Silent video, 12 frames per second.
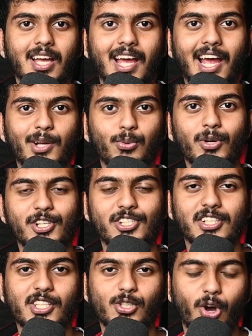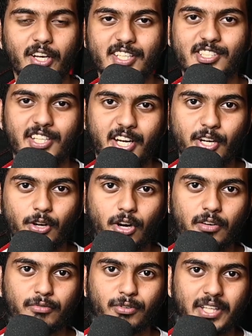at which the stock has traded
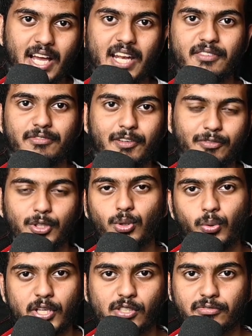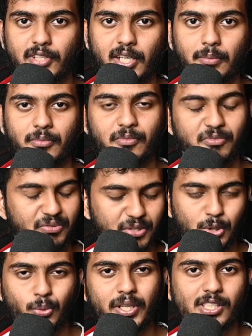on for that 52 weeks of time.
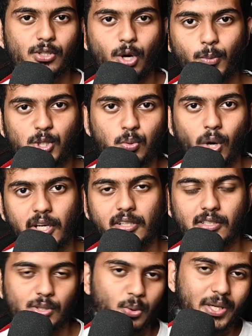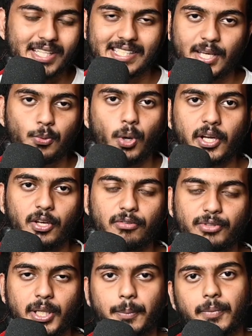52 weeks is almost 1 year, so we can say 1 year
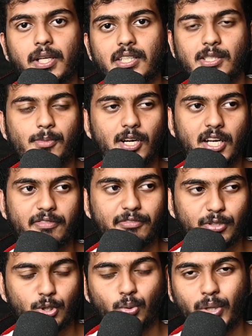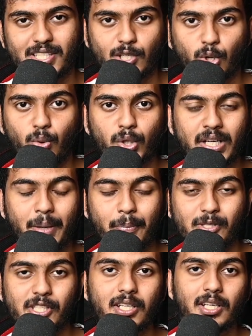of time. Similarly, 52 weeks low would
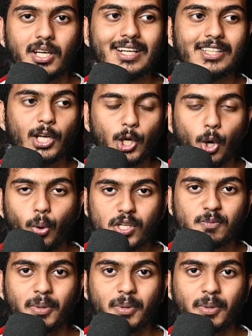represent the lowest